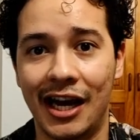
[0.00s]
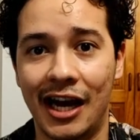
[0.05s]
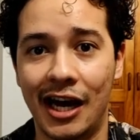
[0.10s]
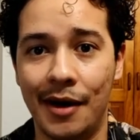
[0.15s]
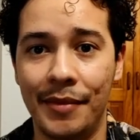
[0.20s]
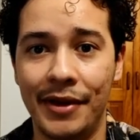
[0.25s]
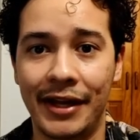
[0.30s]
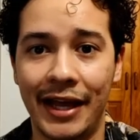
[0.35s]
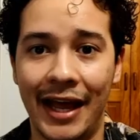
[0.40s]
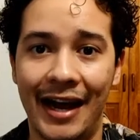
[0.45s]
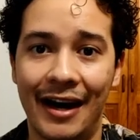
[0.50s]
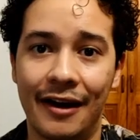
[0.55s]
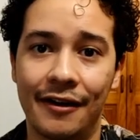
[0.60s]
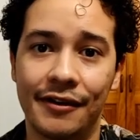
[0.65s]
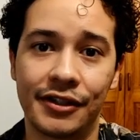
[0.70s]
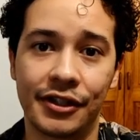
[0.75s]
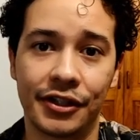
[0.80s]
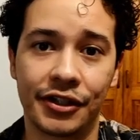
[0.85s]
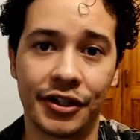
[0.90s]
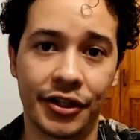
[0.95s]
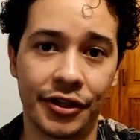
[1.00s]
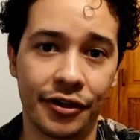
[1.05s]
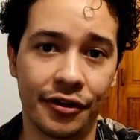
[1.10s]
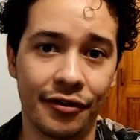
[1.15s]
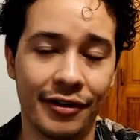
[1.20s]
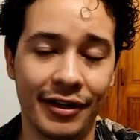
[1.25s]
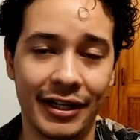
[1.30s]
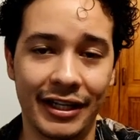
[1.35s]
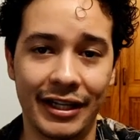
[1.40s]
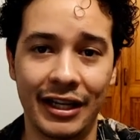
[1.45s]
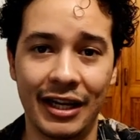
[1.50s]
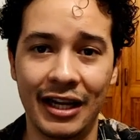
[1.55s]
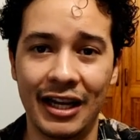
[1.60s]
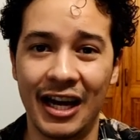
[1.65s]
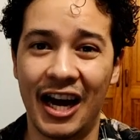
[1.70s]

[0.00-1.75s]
coming out of security